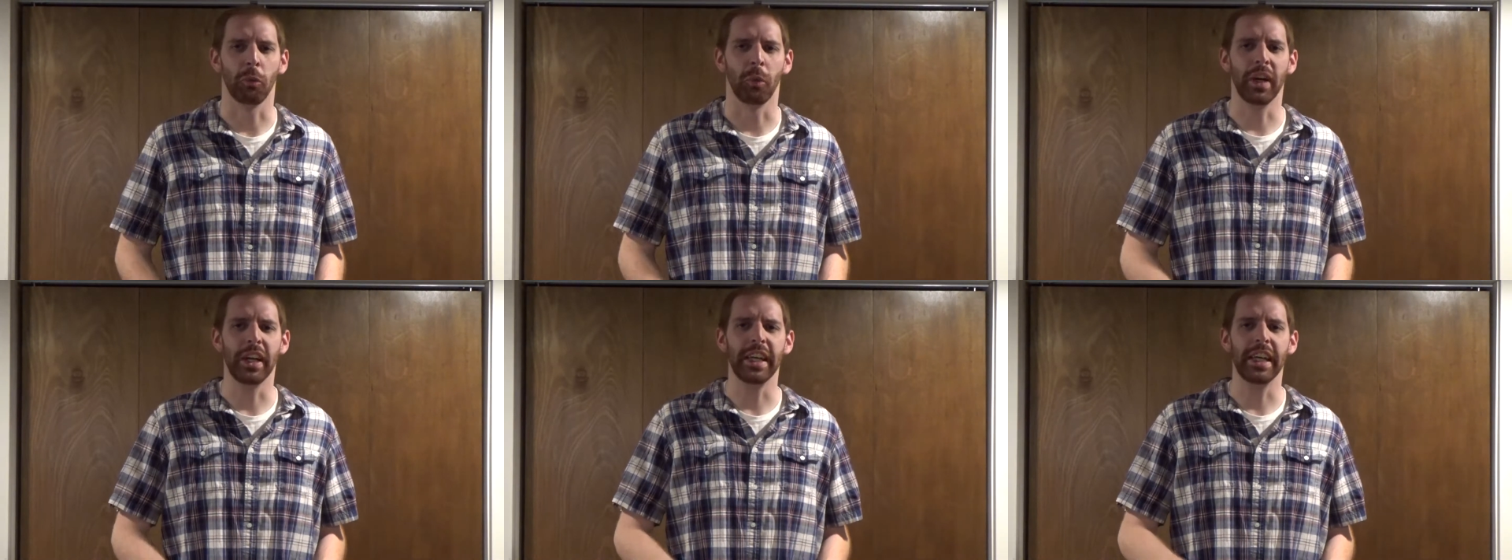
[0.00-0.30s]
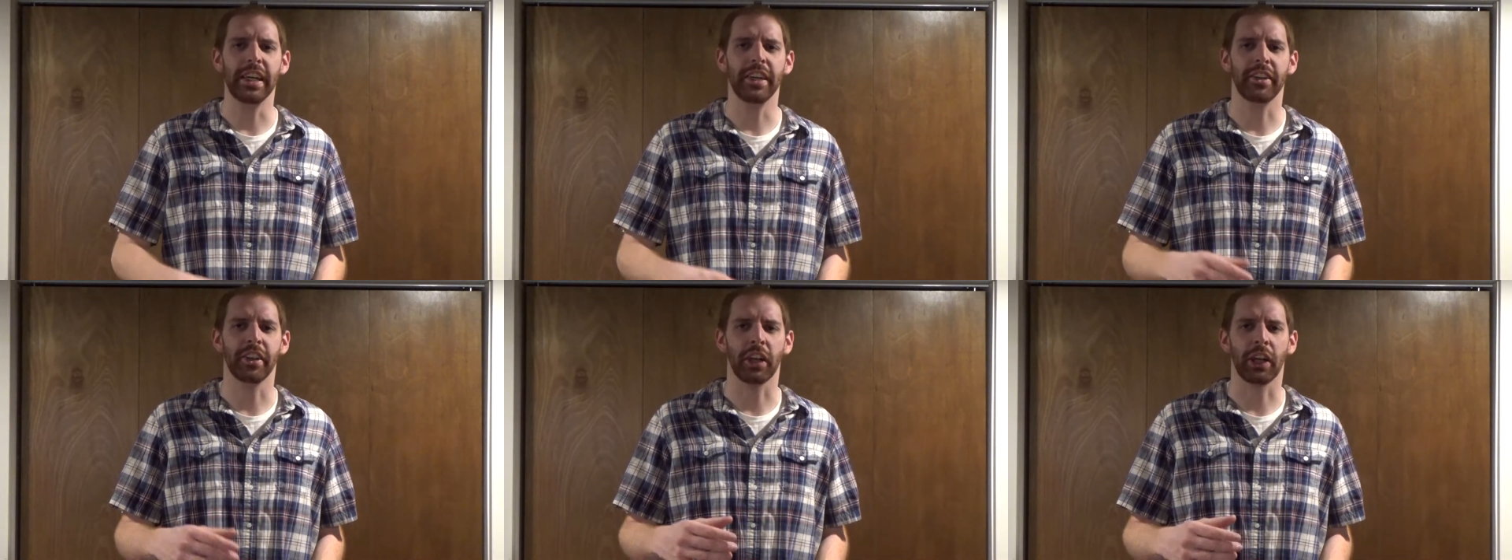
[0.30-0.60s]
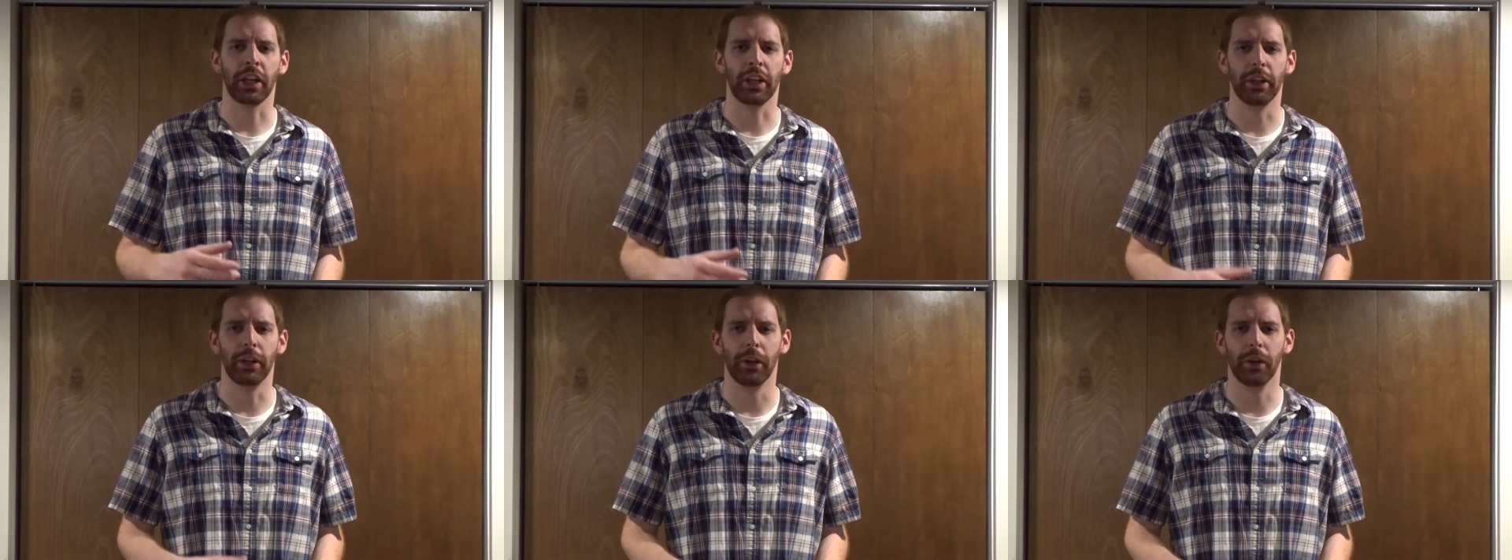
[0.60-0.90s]
We need to
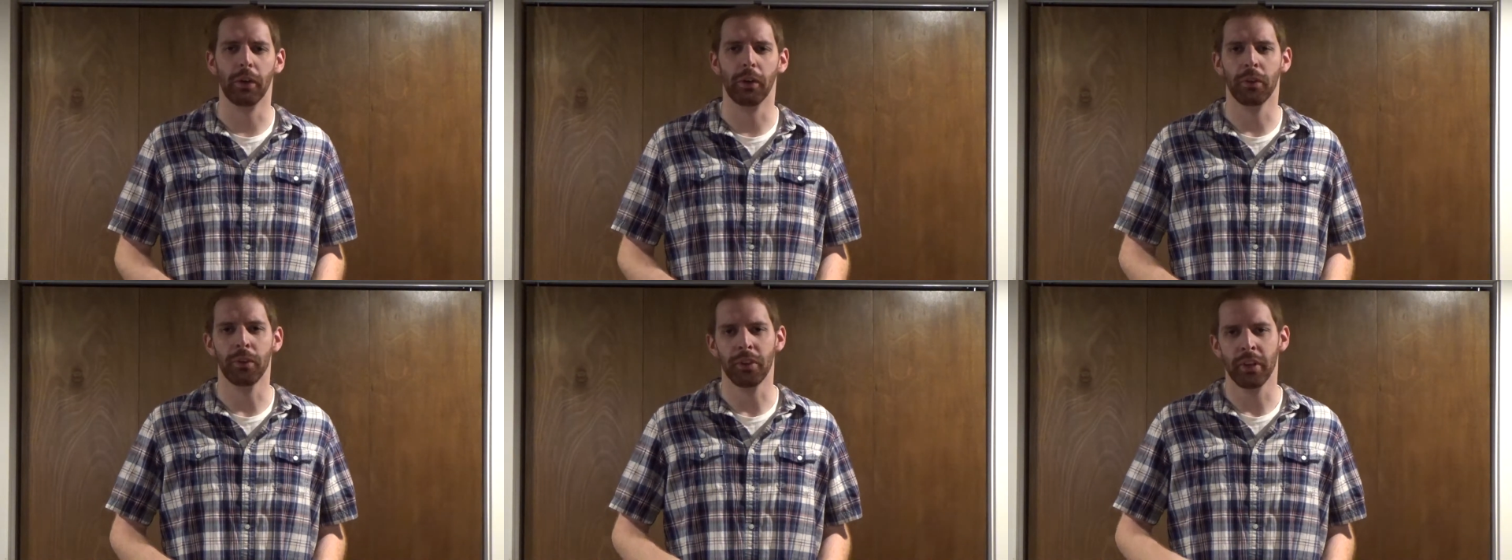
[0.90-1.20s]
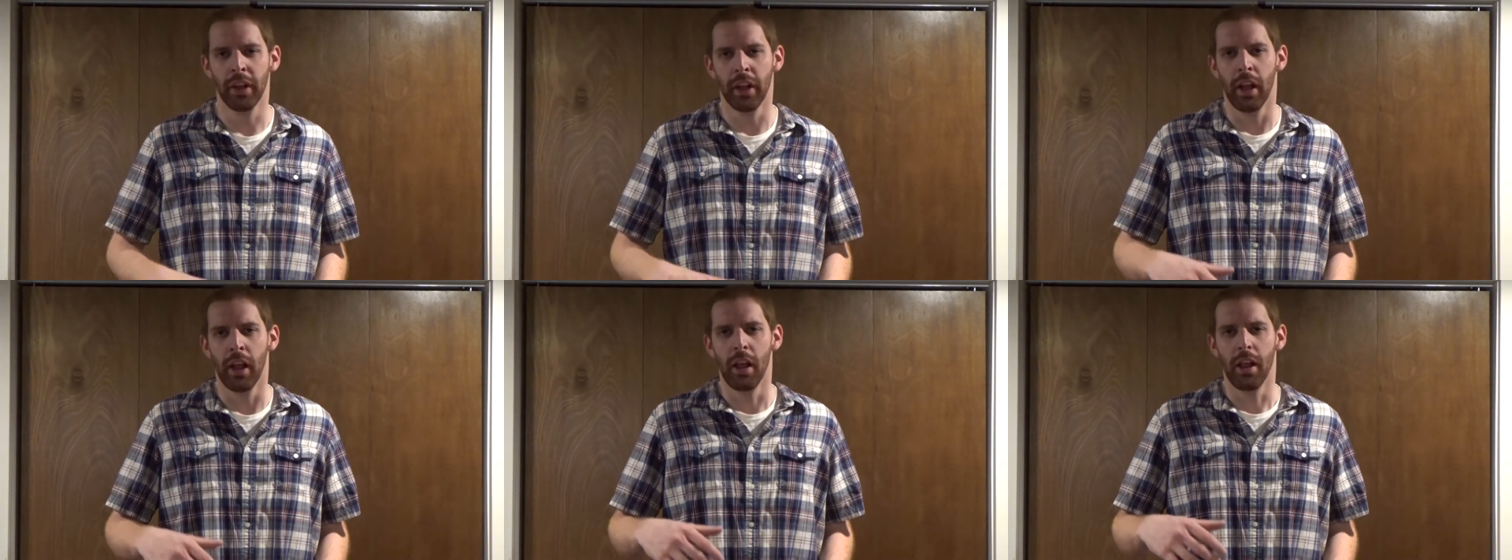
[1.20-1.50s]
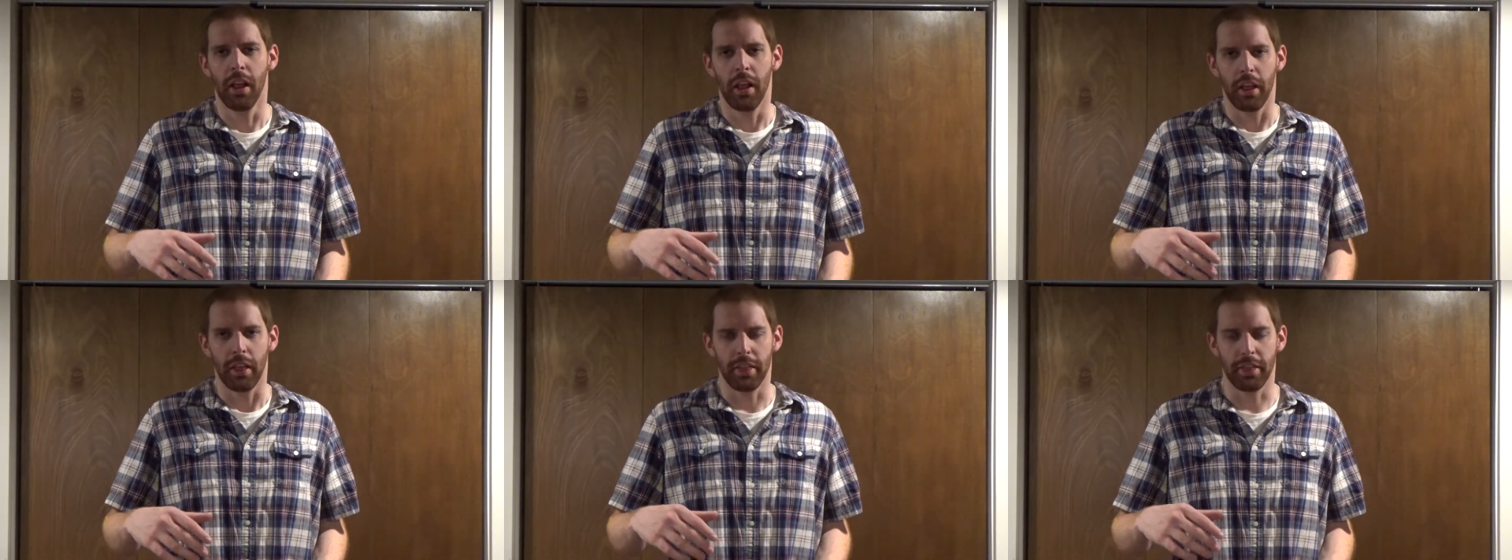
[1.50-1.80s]
close
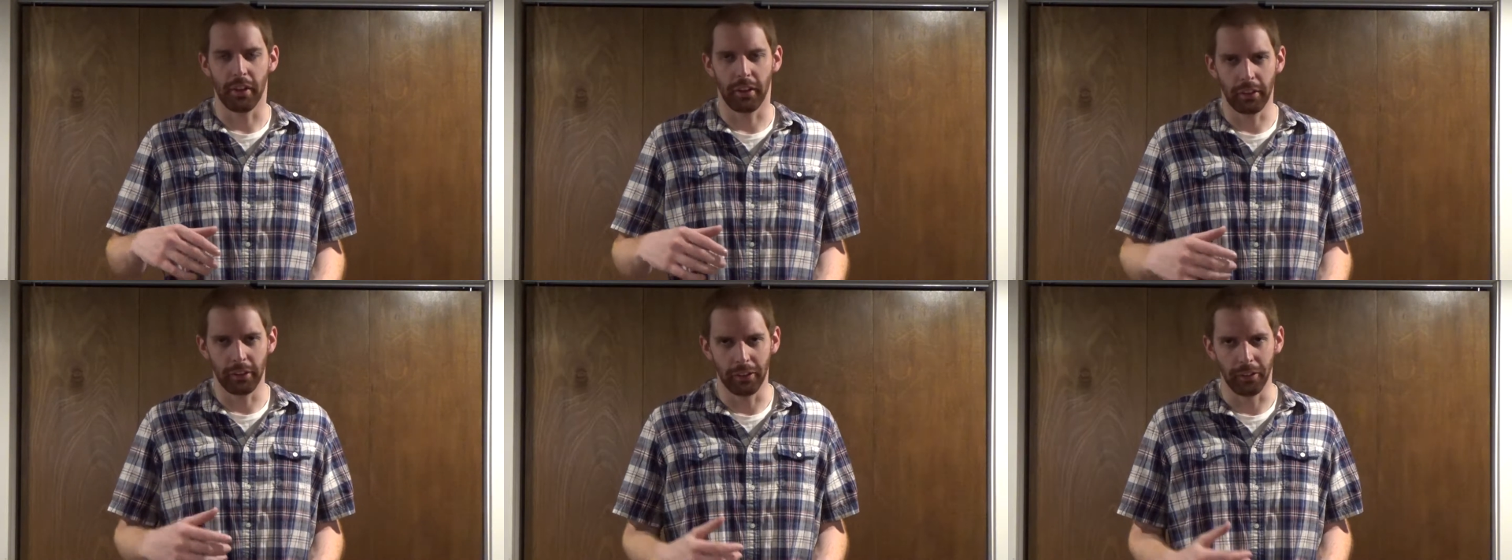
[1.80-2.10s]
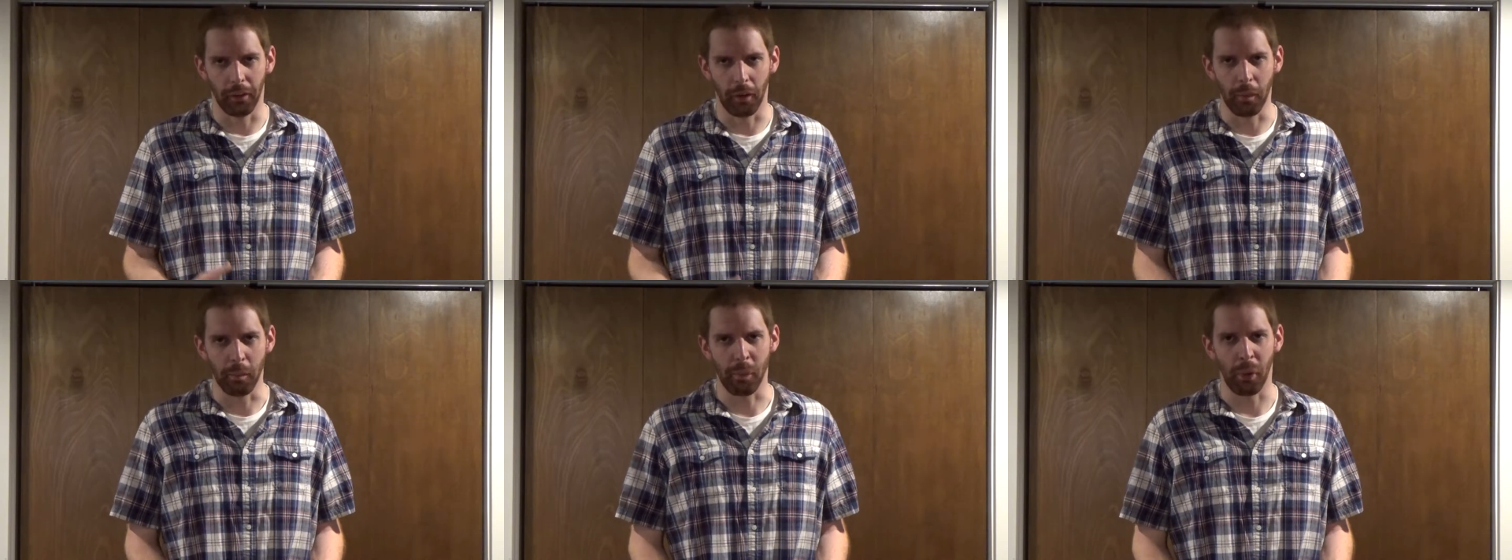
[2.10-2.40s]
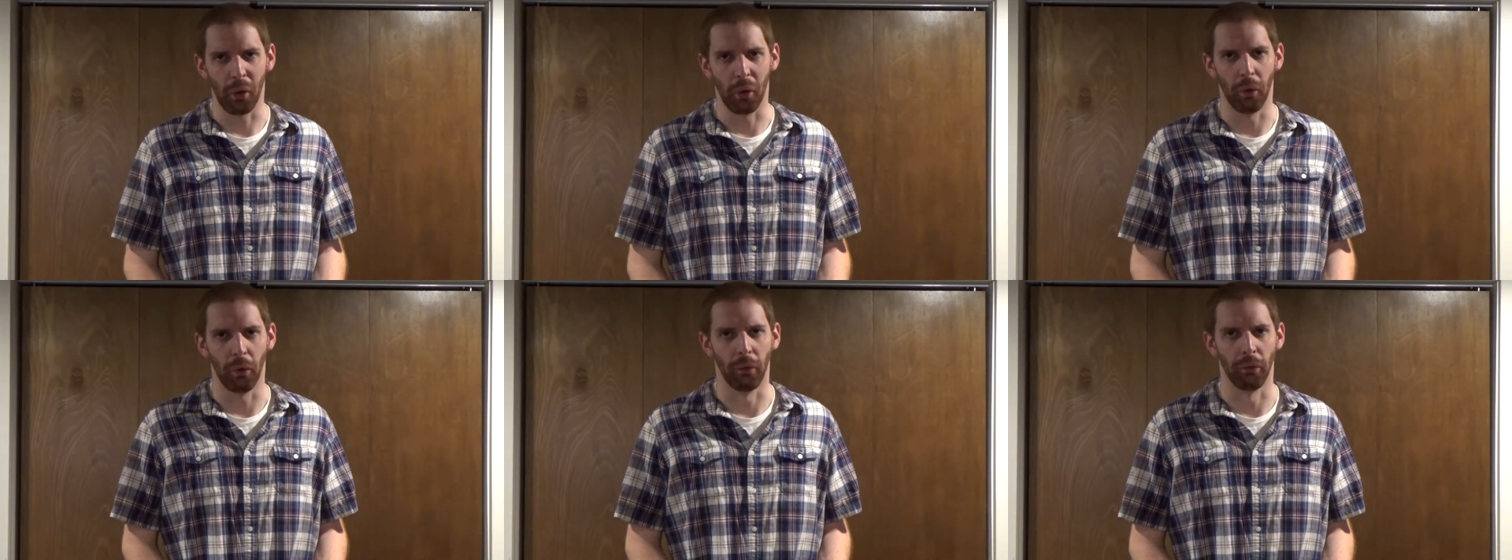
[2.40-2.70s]
the
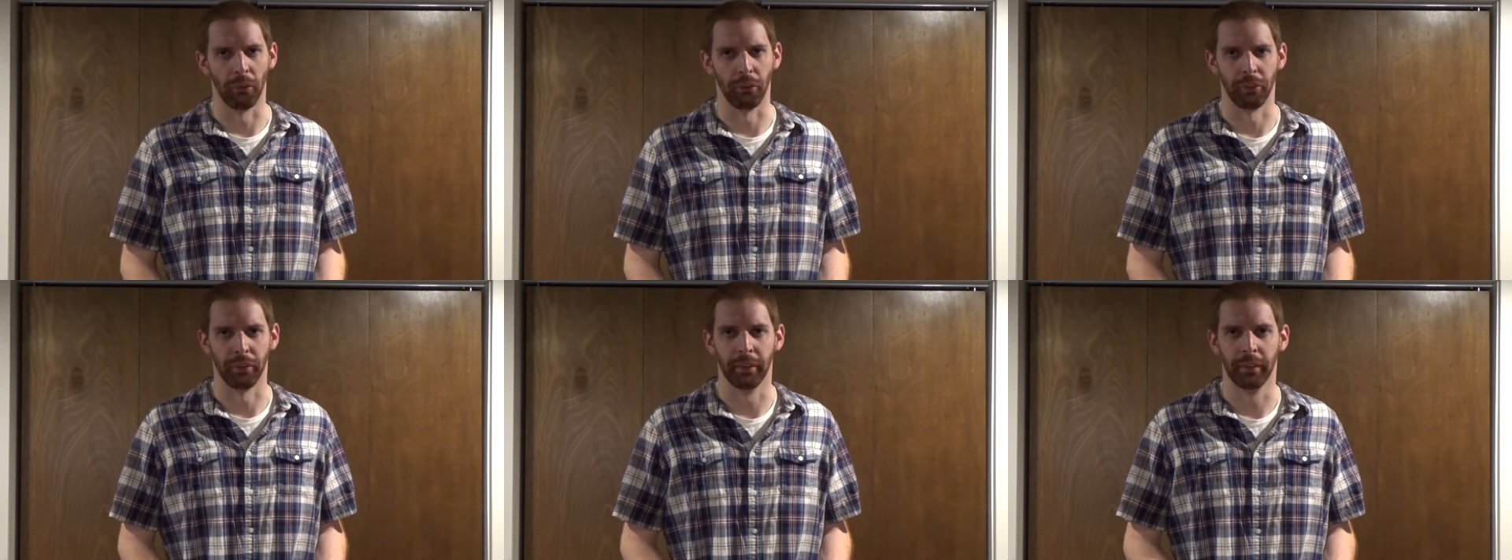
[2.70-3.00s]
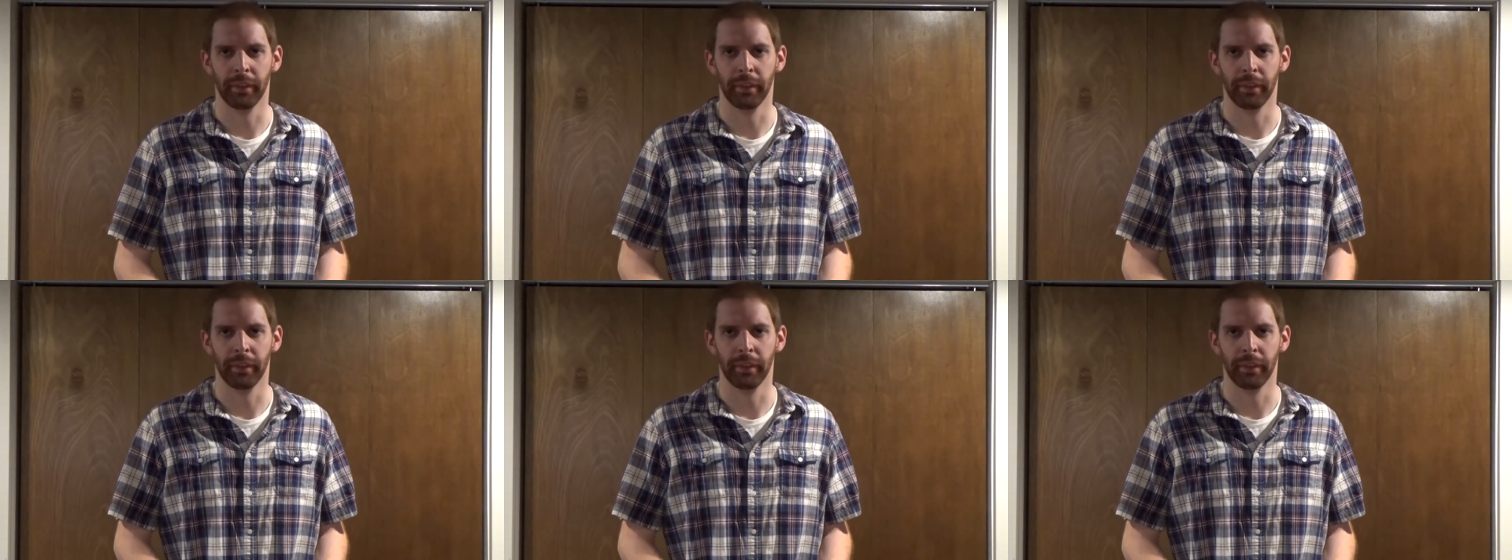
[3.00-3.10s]
loopholes.